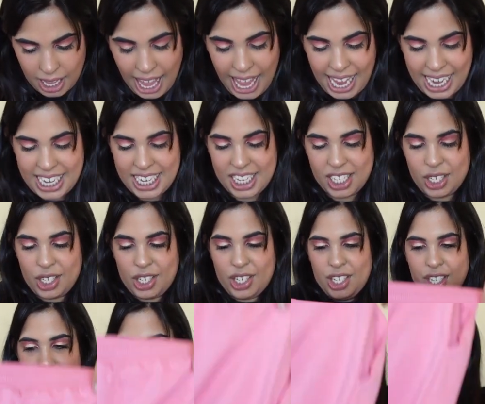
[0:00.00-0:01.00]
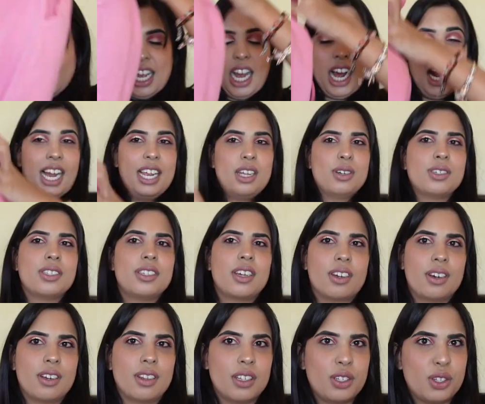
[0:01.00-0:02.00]
8 I also
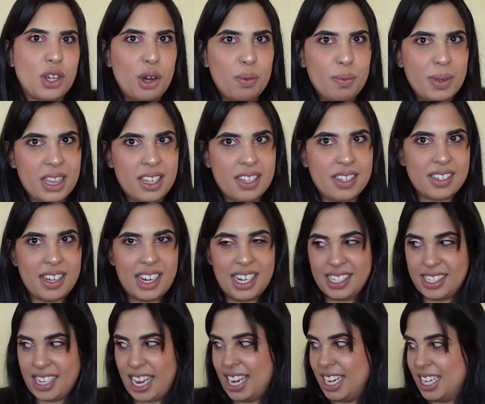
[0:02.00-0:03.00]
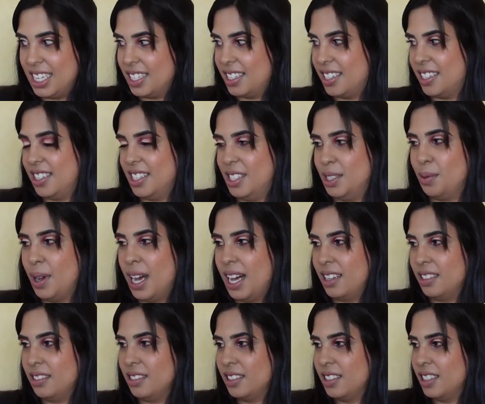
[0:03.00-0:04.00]
got the top in the size 8 as
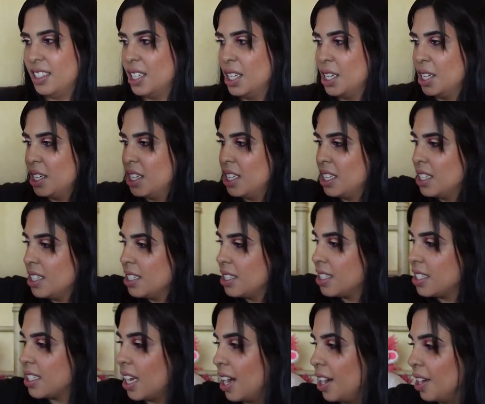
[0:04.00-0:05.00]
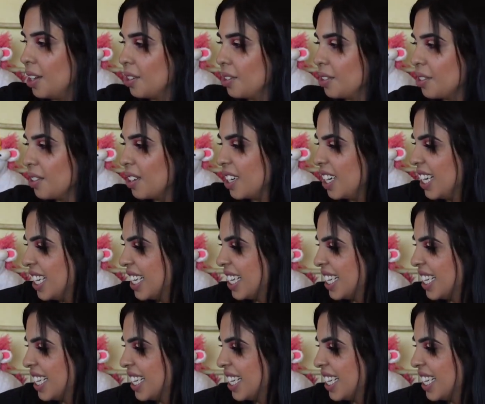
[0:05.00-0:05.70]
well so